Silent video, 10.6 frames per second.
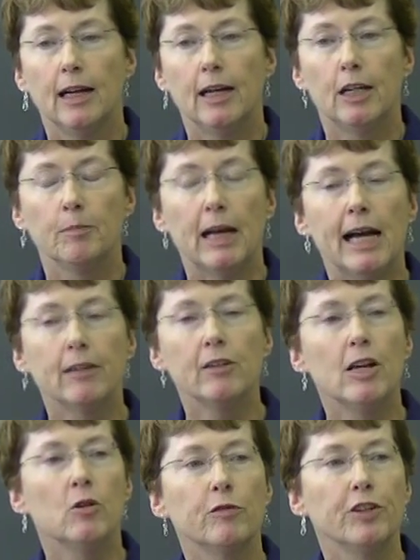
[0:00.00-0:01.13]
um, I don't
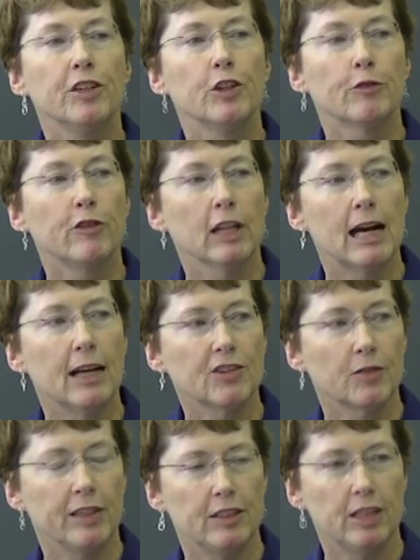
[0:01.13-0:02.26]
know if in your
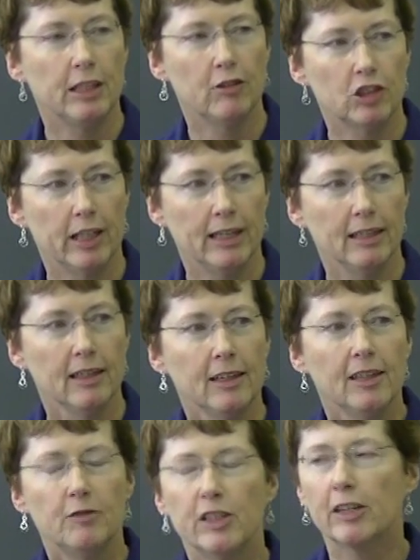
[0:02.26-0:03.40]
philosophy teaching,
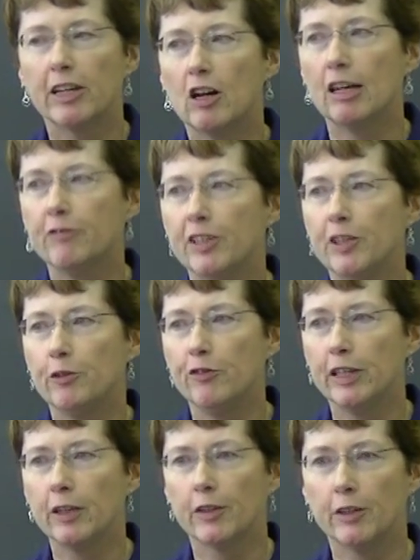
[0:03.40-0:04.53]
very often you
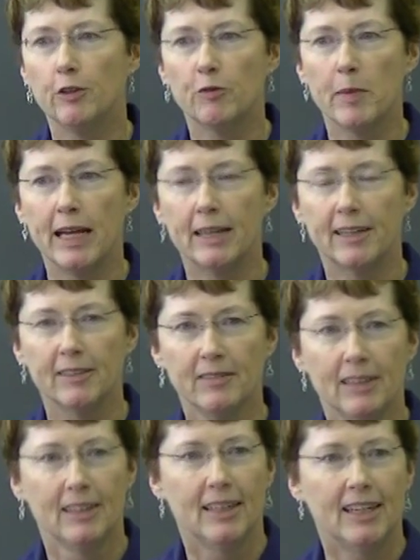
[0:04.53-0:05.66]
feel that you've made a,
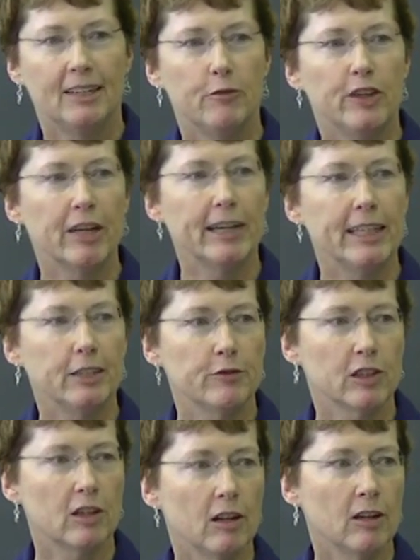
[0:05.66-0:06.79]
a very
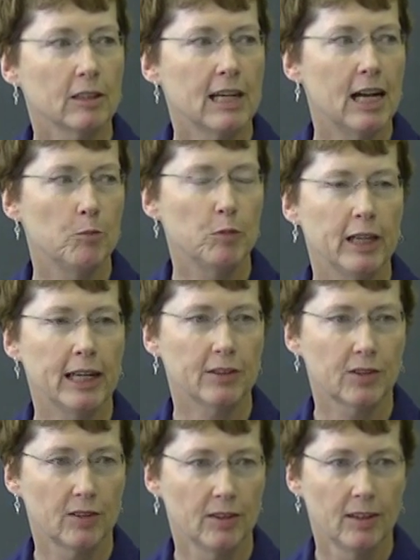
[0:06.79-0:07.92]
difficult,
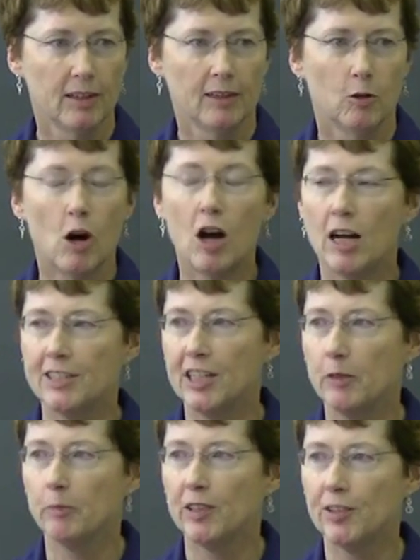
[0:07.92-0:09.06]
complex,
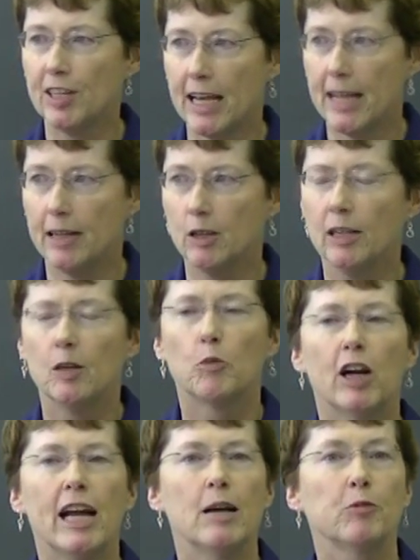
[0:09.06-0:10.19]
haunting mistake,
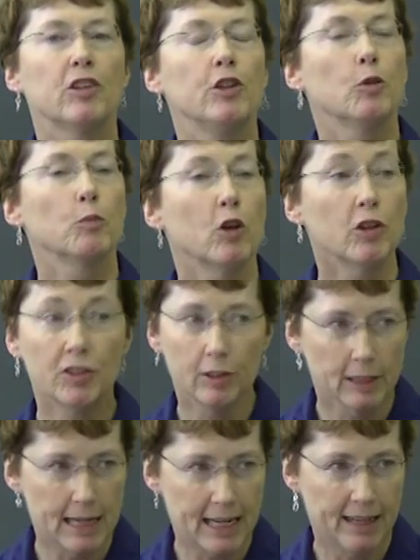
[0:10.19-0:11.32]
perhaps in your personal
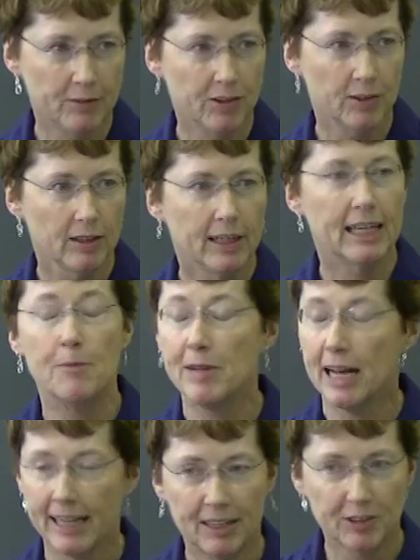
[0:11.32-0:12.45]
lives, and I'm
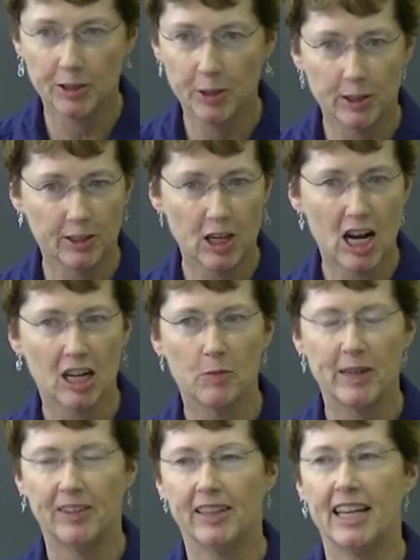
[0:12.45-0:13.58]
not asking you to talk
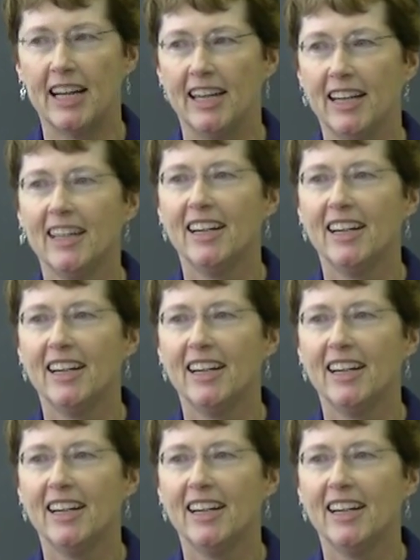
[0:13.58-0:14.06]
about that,